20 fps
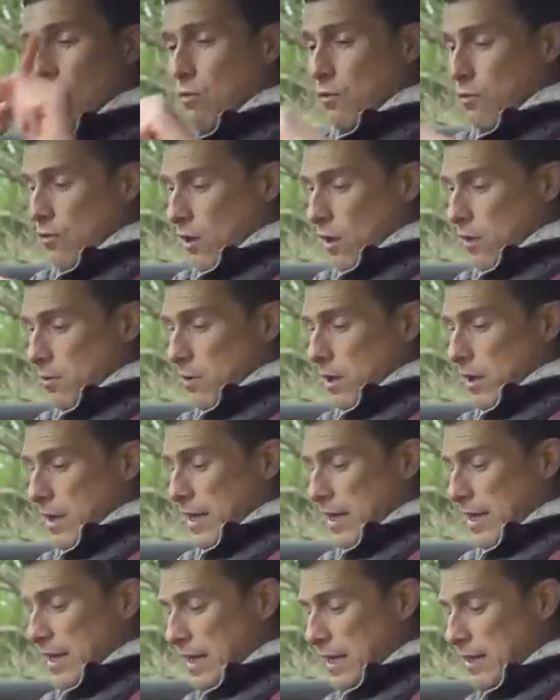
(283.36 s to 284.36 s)
or follow my
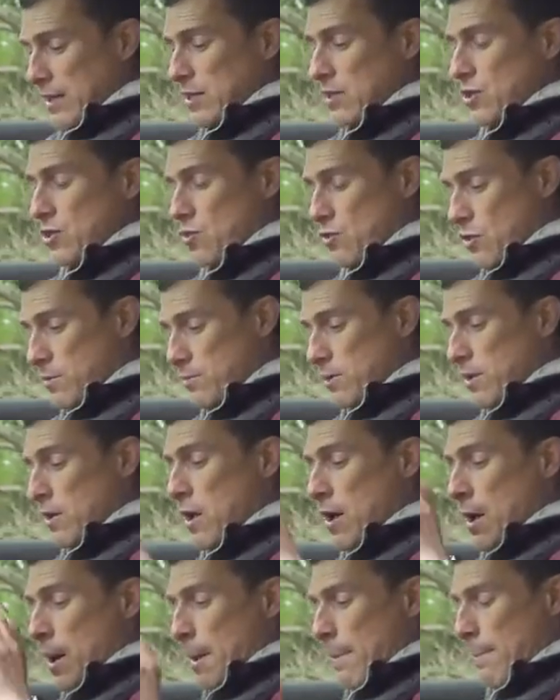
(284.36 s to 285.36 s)
link in the description
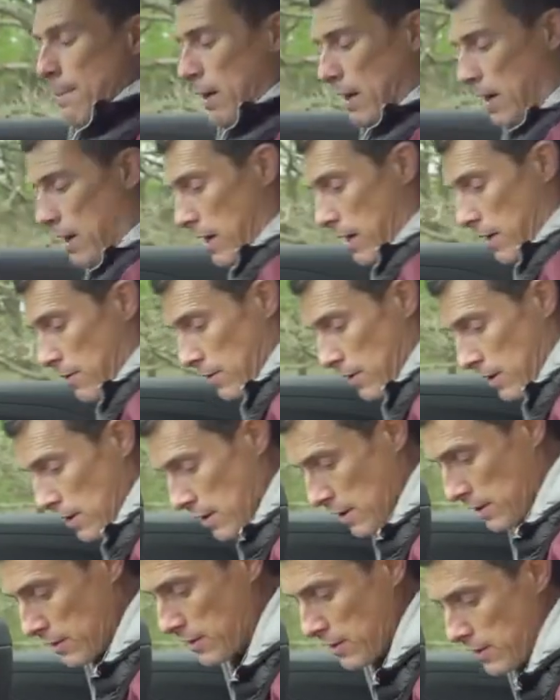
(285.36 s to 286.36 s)
below.
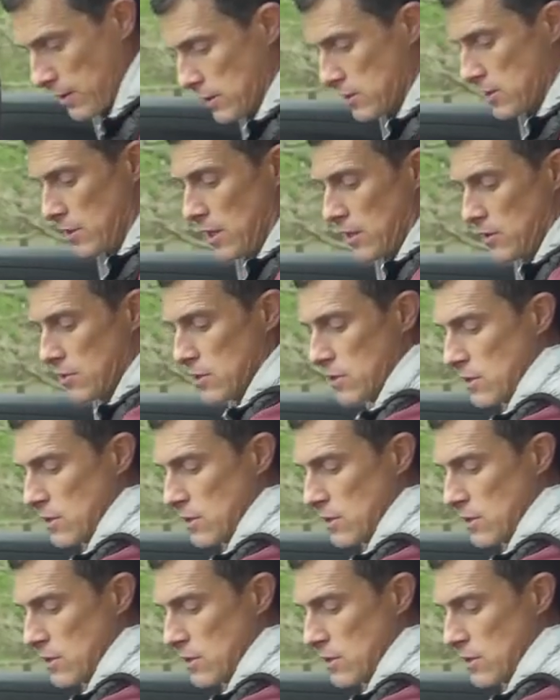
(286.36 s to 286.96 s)
Another thing to note